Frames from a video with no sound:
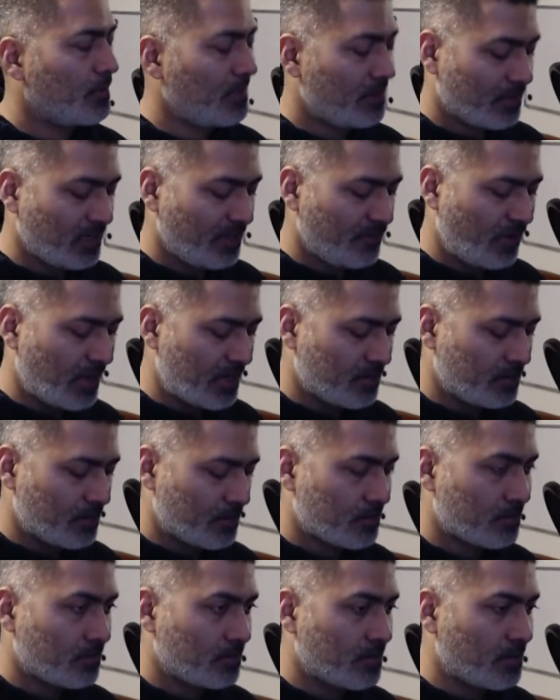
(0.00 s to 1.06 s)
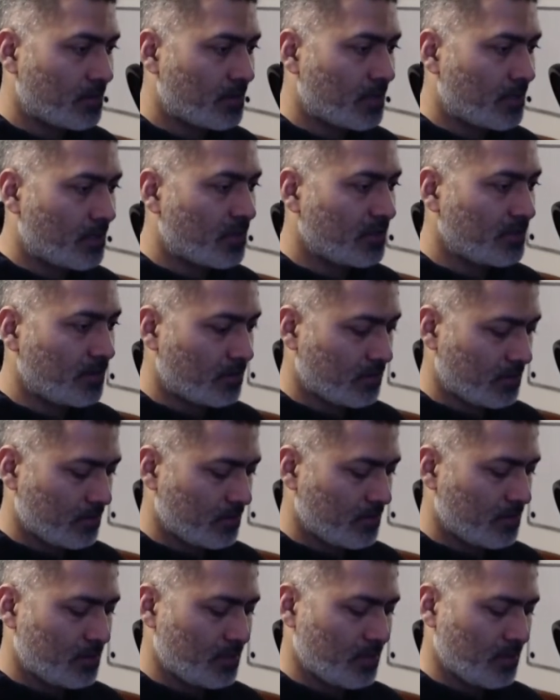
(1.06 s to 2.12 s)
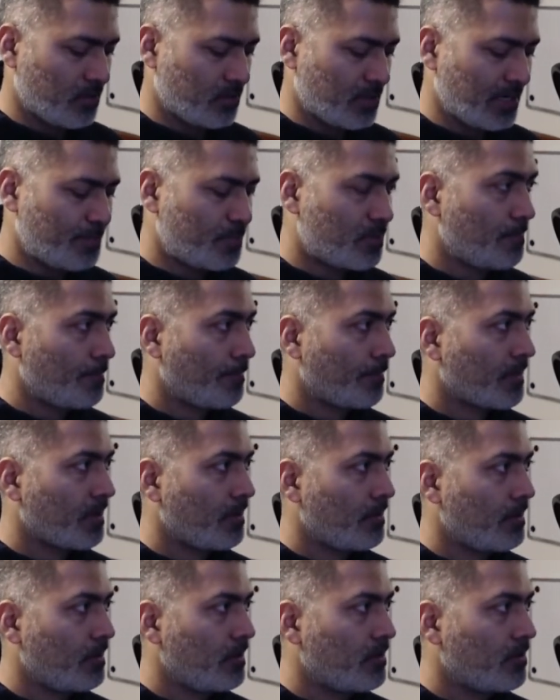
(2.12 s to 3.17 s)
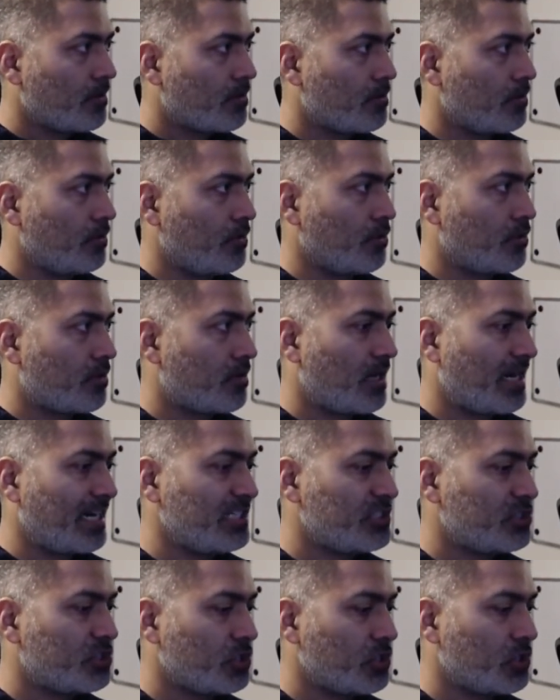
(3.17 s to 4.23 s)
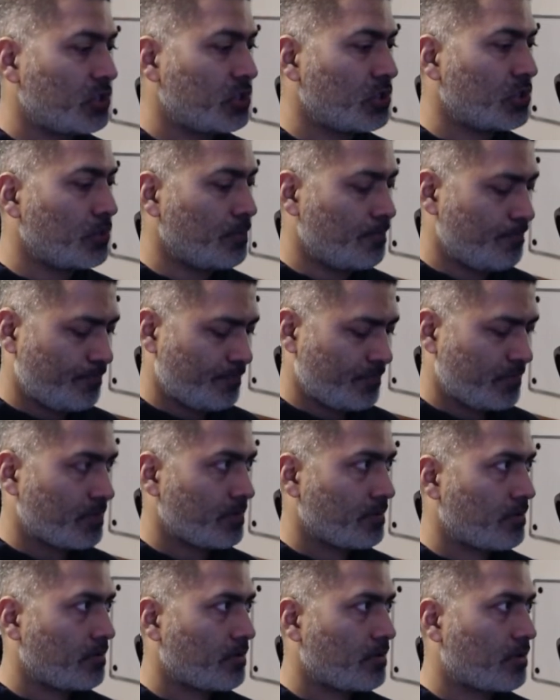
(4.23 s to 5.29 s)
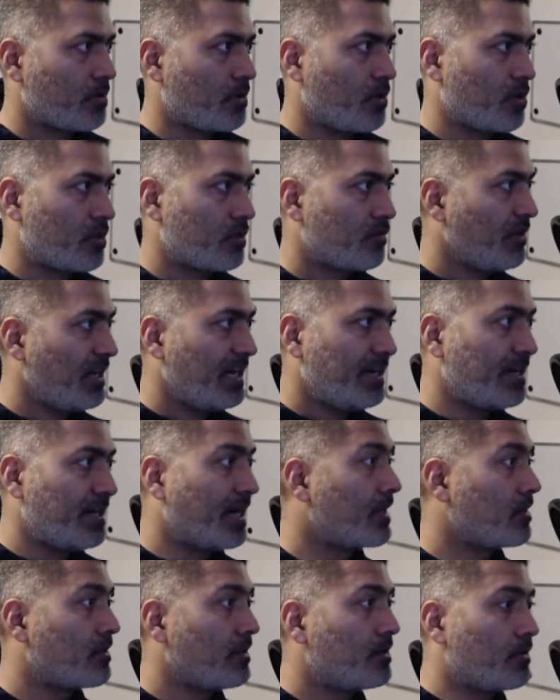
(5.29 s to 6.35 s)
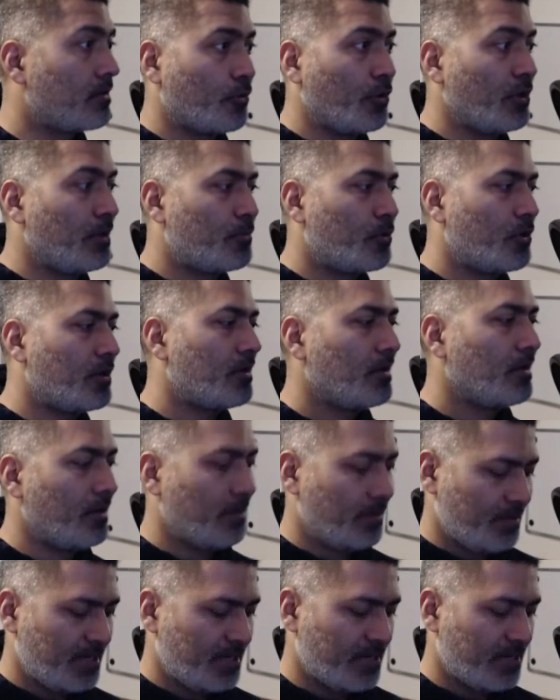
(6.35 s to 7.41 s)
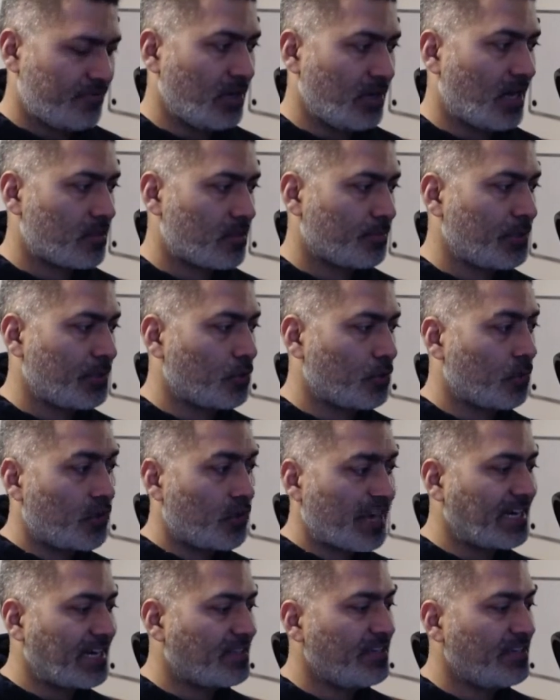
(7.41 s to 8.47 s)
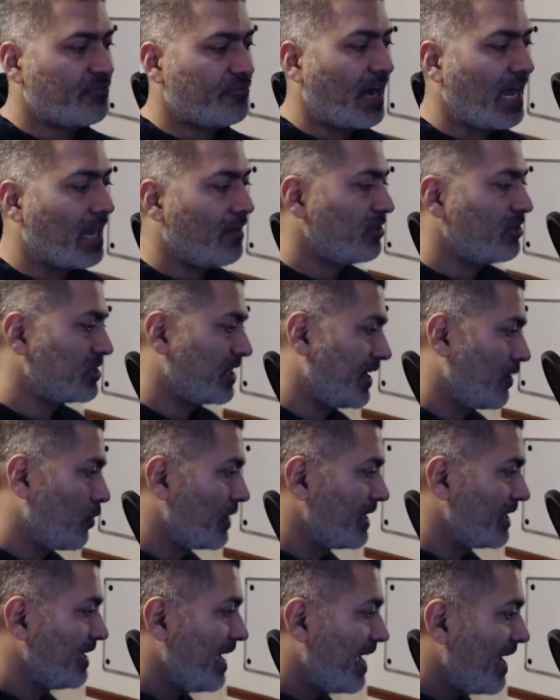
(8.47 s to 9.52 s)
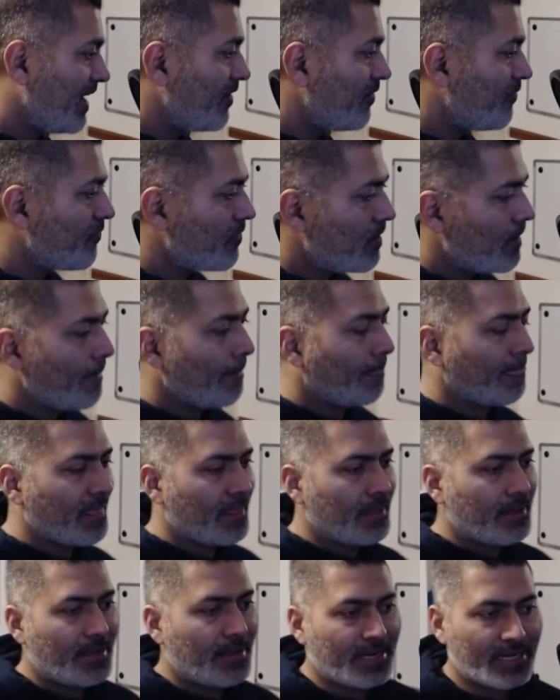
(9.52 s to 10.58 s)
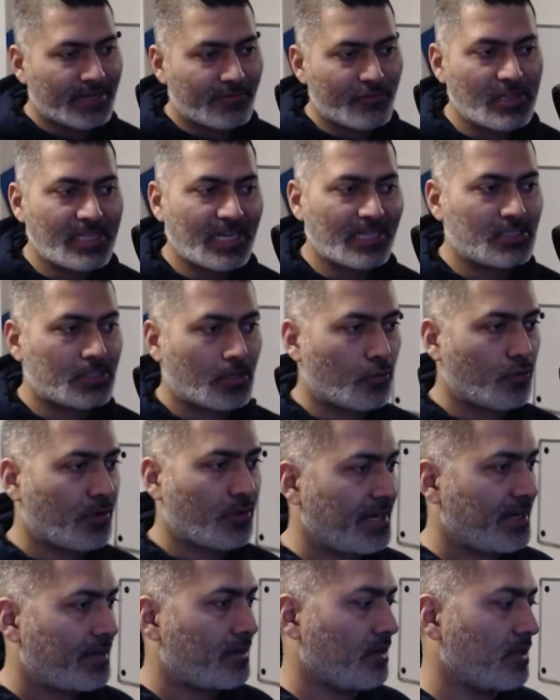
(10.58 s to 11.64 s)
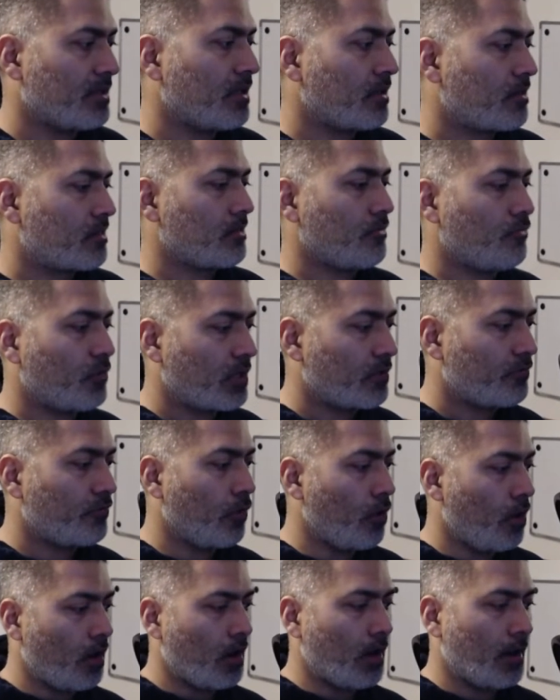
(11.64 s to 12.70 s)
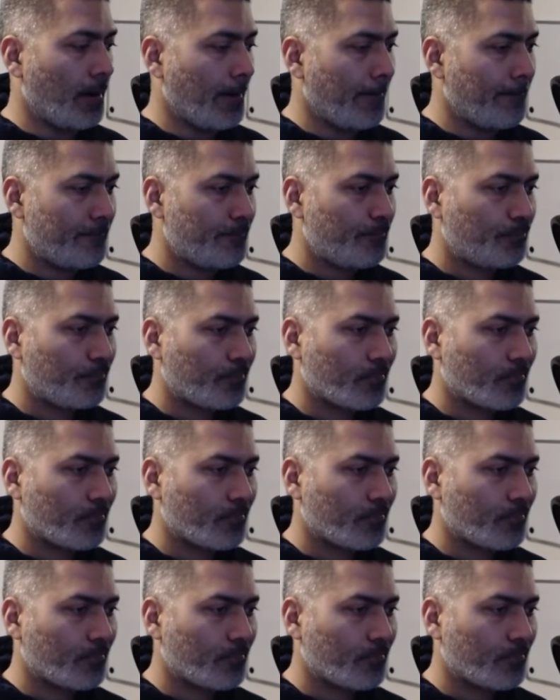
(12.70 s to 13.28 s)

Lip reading: So basically if I run this script, so slideshow crossfade, that is it, no input. It will ask me to override the file which I already have, and it will then generate this wonderful